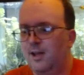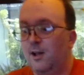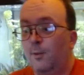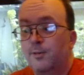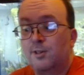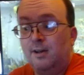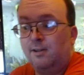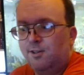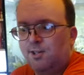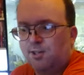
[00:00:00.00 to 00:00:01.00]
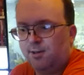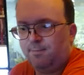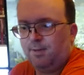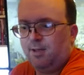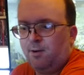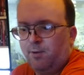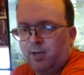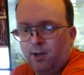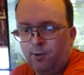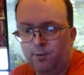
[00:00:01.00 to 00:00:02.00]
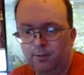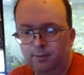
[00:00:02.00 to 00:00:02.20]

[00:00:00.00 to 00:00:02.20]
help sales, is it? But there we go.